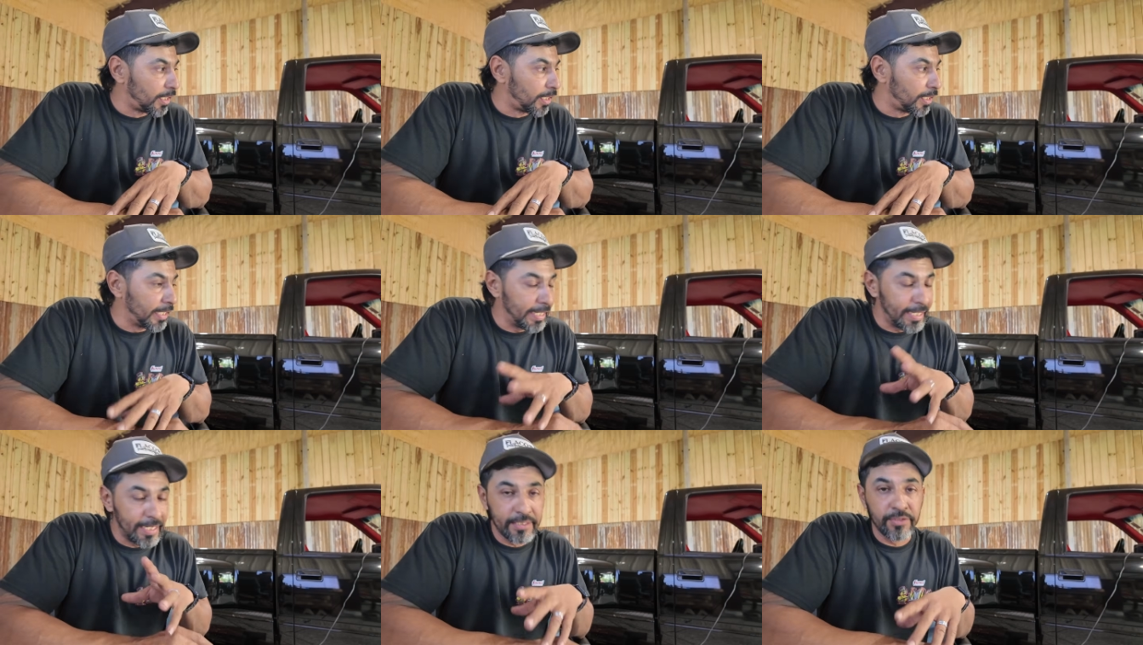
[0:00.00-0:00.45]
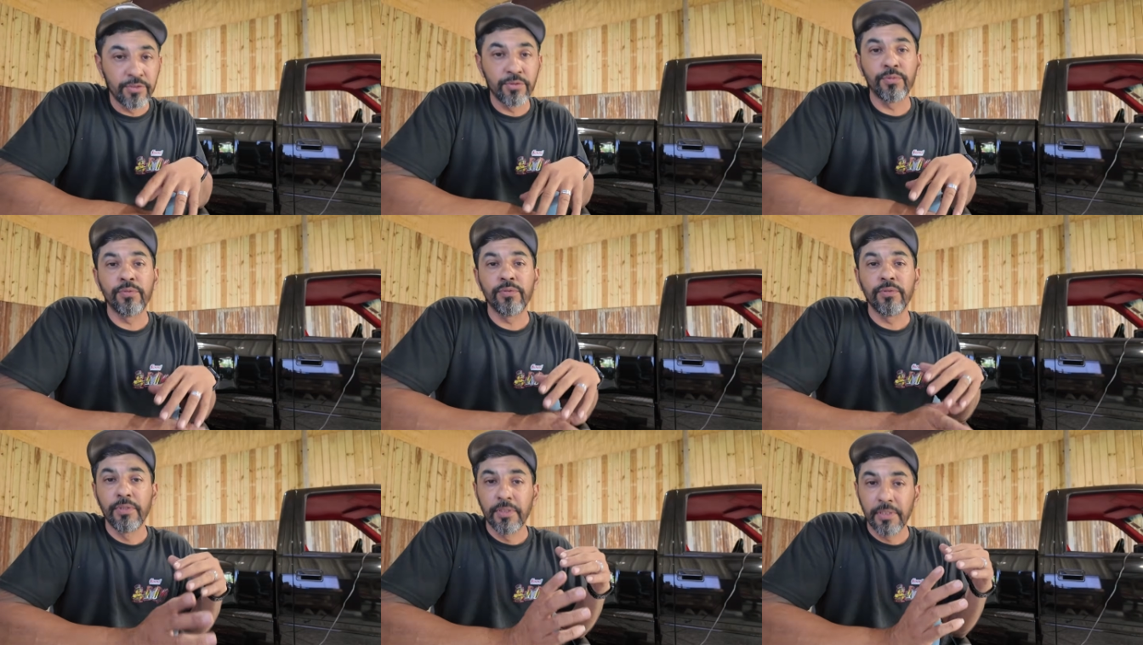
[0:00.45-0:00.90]
hence,
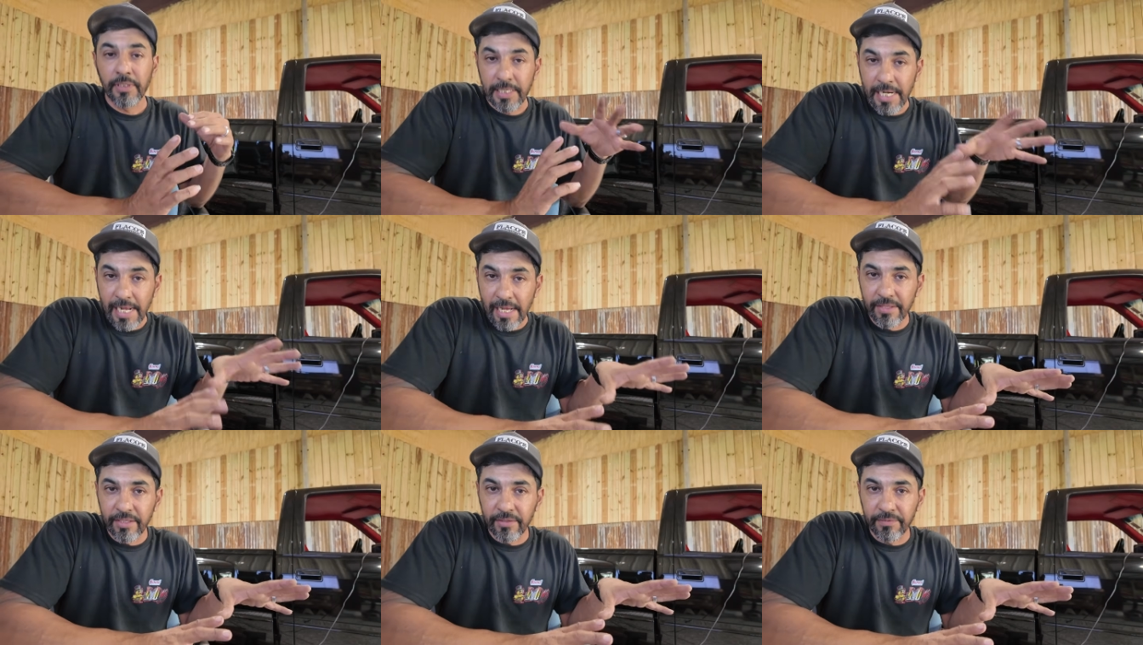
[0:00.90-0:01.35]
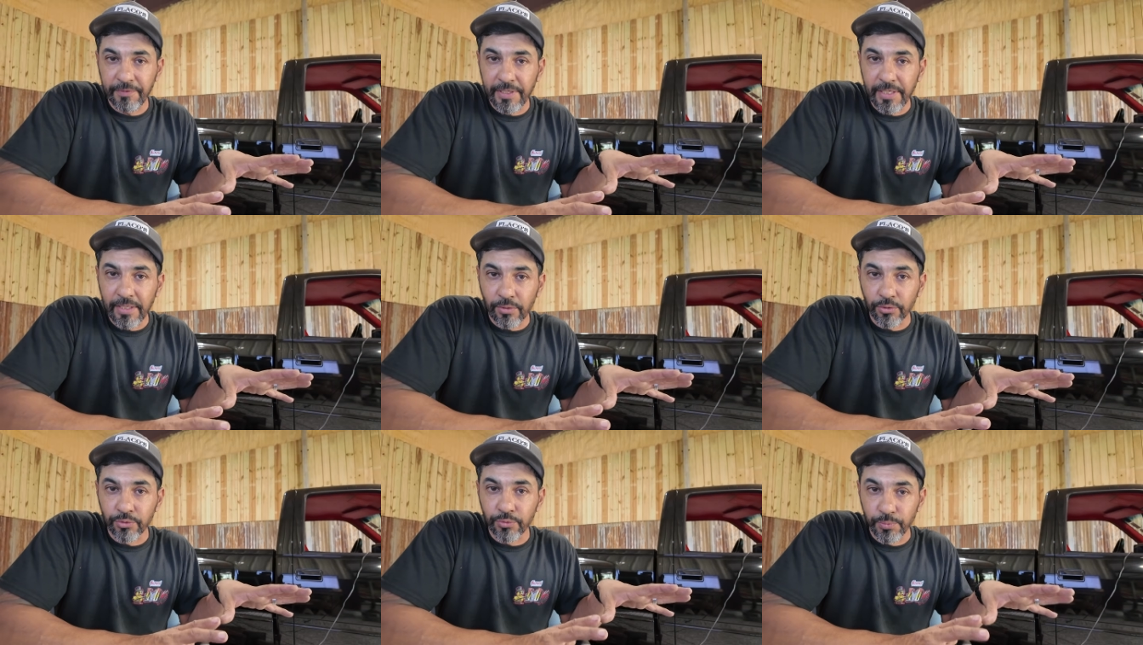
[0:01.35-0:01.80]
now that the
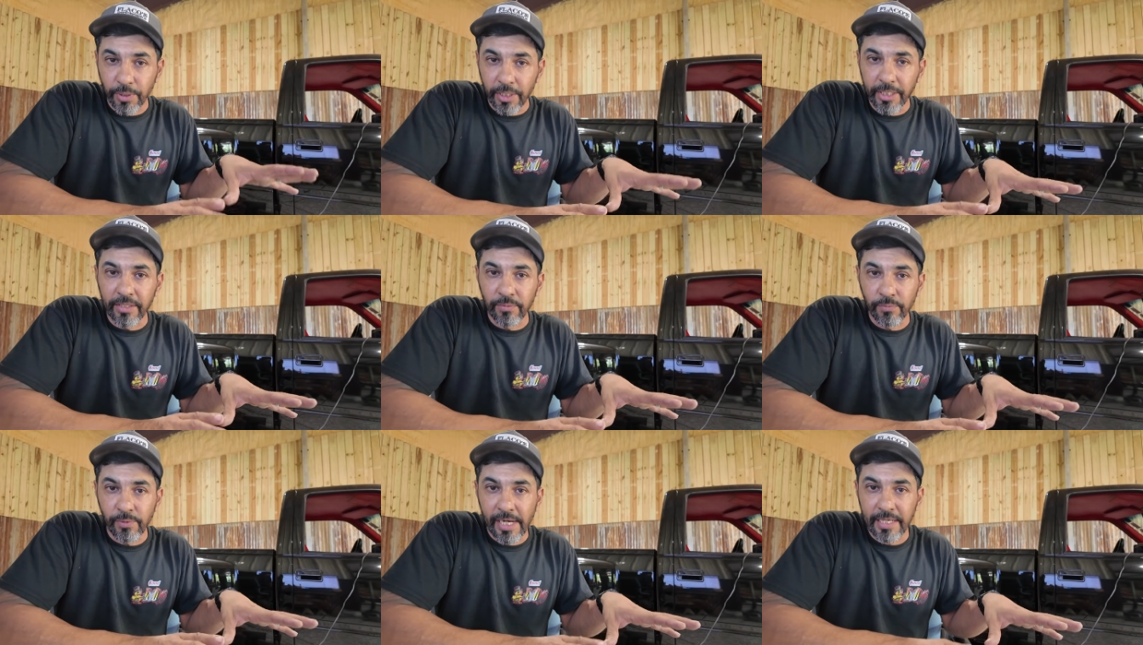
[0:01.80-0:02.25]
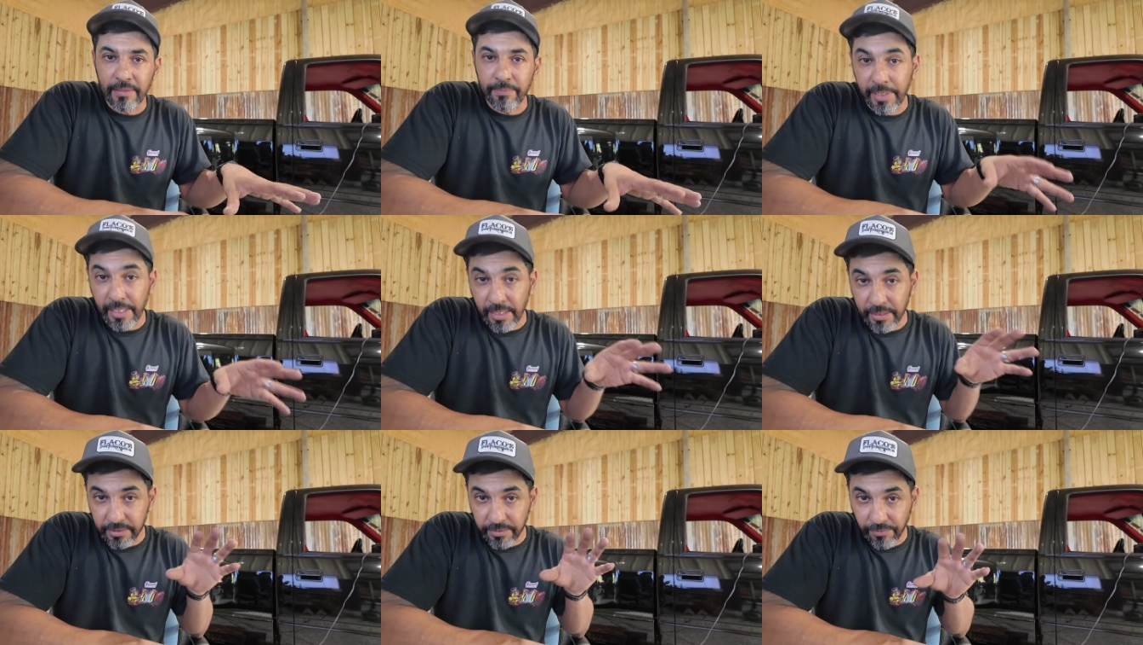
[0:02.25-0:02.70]
vehicle's running right
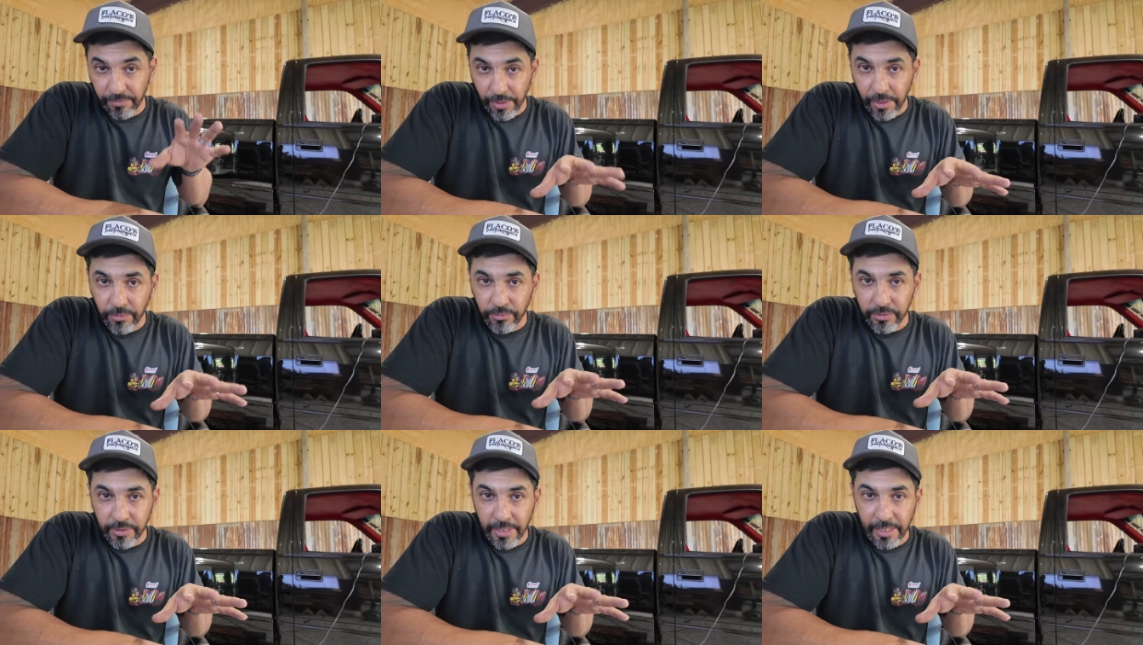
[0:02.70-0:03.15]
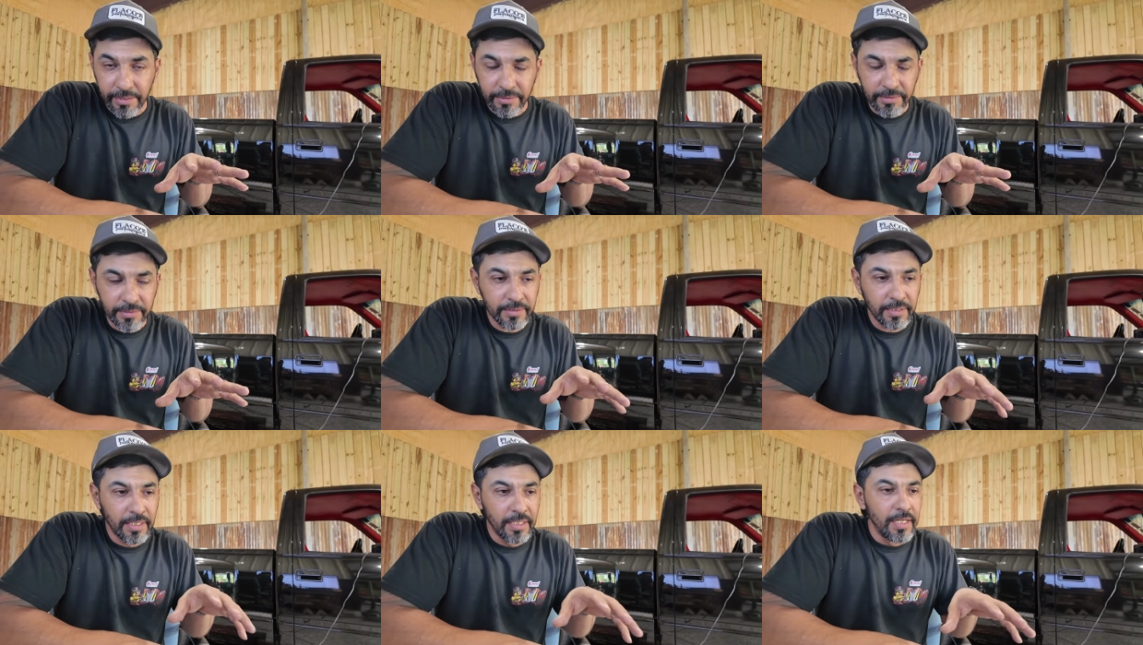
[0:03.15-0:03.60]
because of those things,